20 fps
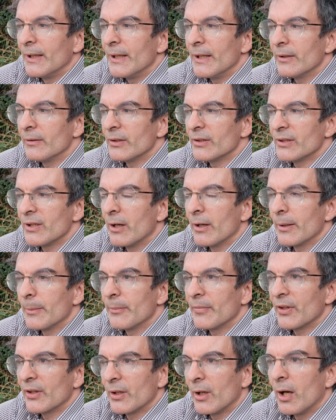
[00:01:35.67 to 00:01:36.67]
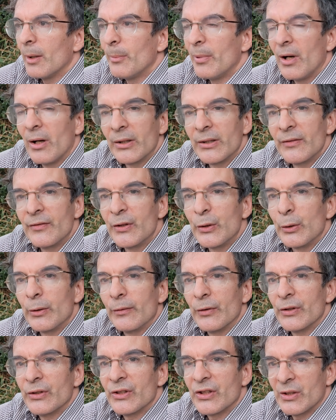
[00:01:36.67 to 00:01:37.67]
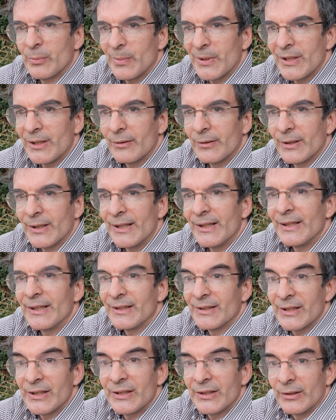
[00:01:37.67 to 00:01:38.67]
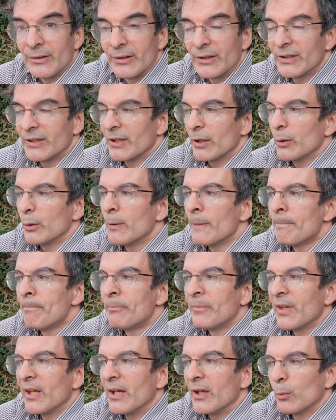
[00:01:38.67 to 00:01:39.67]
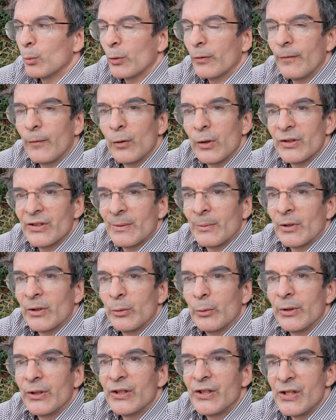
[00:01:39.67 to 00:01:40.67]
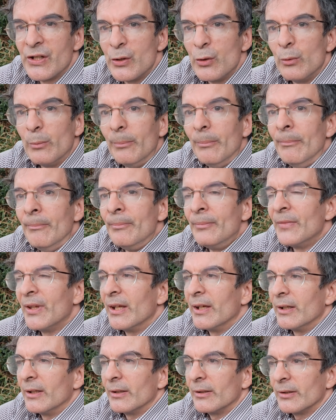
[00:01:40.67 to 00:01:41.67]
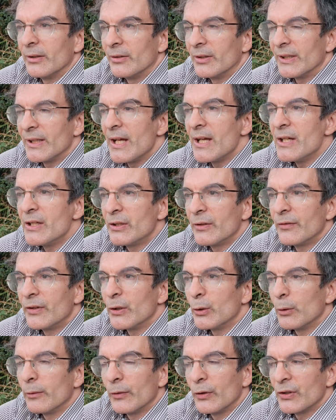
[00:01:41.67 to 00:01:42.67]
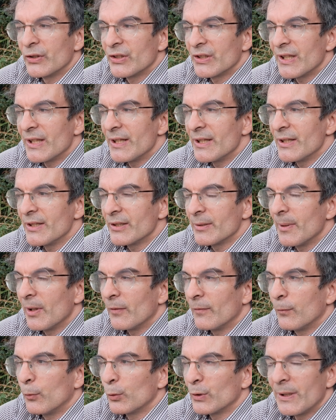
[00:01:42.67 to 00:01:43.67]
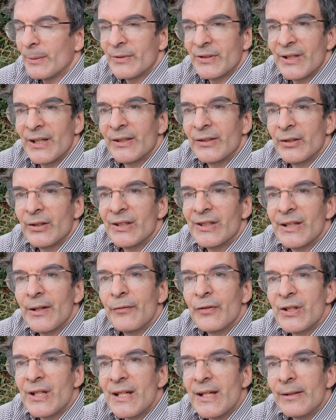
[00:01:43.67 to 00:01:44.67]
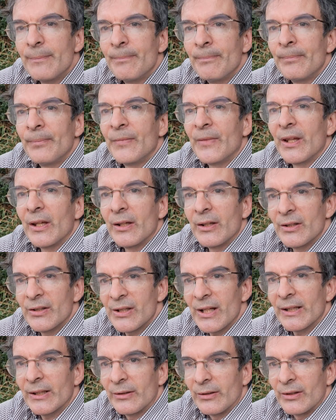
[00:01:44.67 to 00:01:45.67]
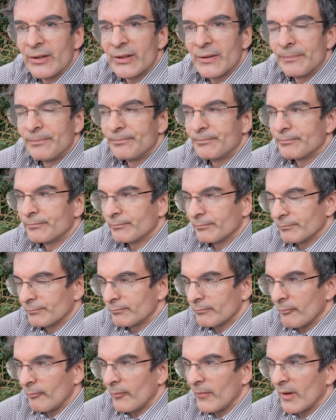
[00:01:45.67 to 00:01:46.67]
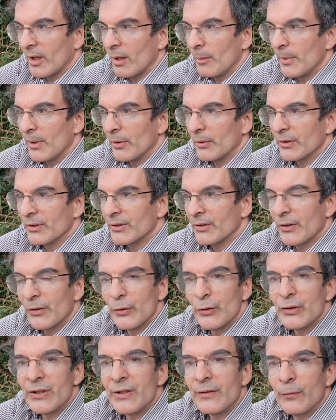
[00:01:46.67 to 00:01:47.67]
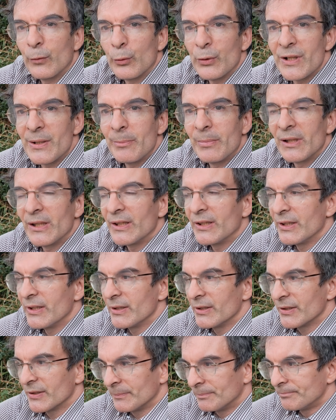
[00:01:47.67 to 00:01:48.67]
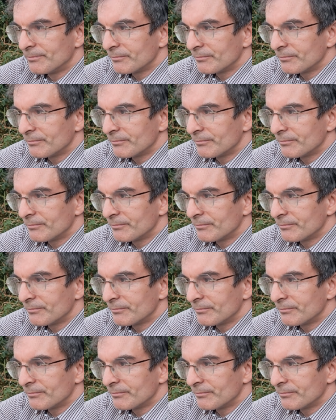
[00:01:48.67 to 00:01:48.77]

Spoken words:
in the time that our part of the universe has been in existence. So in what follows, I'm going to assume that the age of the universe is about 4 times 10 to the 17 seconds, about 13-14 billion years,